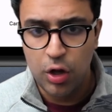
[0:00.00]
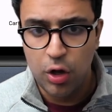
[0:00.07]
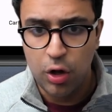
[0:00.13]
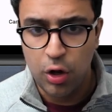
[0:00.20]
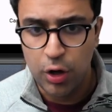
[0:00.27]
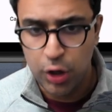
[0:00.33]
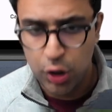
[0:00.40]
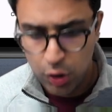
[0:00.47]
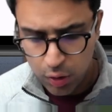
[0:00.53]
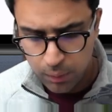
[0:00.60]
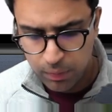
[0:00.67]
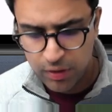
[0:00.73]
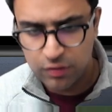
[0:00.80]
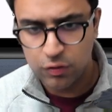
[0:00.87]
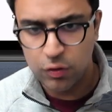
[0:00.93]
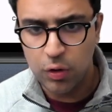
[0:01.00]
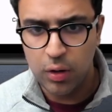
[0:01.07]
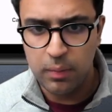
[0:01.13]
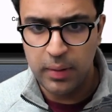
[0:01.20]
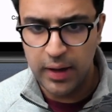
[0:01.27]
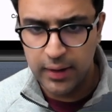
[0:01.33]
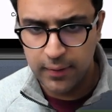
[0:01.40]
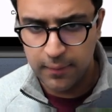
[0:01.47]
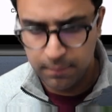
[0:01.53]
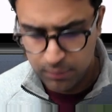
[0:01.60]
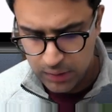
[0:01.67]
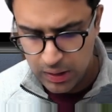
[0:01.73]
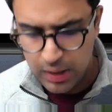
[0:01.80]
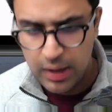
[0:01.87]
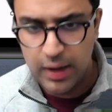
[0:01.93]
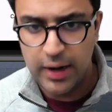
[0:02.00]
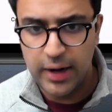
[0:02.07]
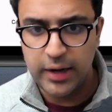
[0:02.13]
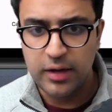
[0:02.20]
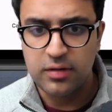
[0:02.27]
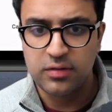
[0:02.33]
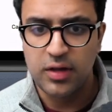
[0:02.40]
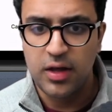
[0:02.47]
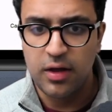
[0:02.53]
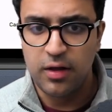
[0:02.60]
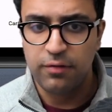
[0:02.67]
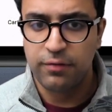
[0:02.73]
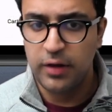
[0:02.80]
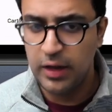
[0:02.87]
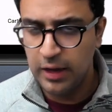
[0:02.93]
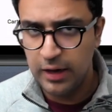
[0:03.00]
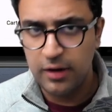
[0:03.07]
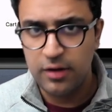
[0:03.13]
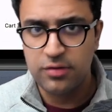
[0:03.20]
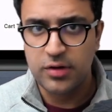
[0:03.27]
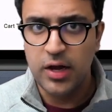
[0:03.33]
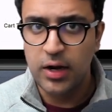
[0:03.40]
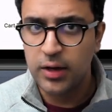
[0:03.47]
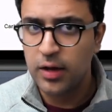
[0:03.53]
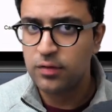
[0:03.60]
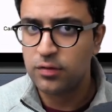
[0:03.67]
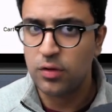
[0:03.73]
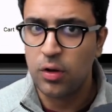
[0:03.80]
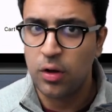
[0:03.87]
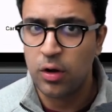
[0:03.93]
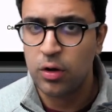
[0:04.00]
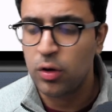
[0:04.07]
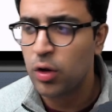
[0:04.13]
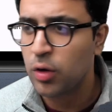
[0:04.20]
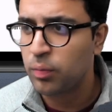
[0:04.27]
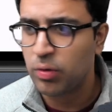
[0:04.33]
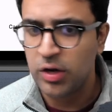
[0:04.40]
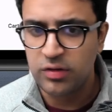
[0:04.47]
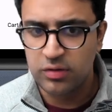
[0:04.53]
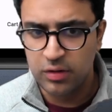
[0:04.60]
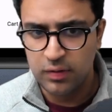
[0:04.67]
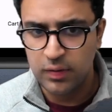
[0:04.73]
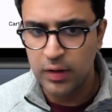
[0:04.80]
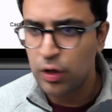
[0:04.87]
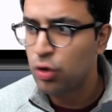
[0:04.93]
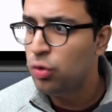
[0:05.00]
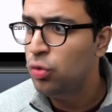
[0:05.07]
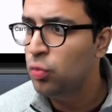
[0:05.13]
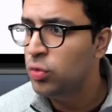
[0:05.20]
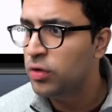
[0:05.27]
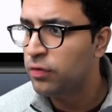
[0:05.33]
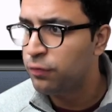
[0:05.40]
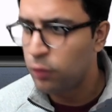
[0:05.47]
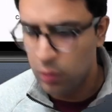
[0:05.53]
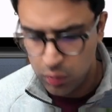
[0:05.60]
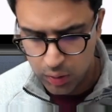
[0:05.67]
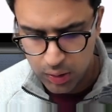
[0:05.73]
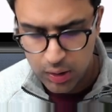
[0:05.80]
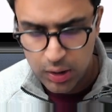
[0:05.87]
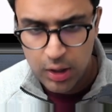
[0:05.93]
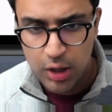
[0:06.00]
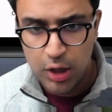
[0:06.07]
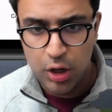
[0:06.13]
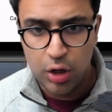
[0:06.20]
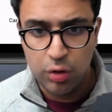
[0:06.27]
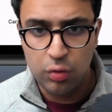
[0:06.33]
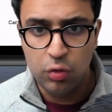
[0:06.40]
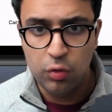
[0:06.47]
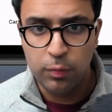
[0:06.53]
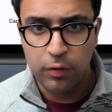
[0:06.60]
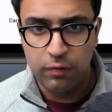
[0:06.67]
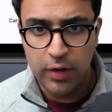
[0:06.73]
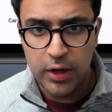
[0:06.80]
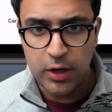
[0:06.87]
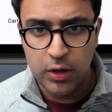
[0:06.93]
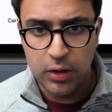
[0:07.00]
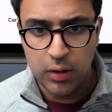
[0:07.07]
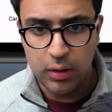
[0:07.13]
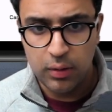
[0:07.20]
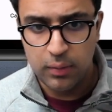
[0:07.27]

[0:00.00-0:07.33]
on long press callback. And I can say if a list tile gets on long press, then do the following. Do provider